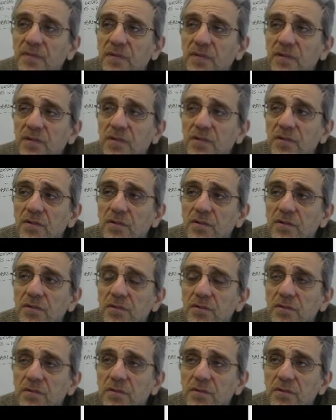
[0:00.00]

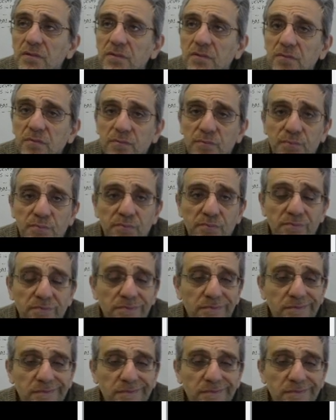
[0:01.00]
No one is speaking in this clip.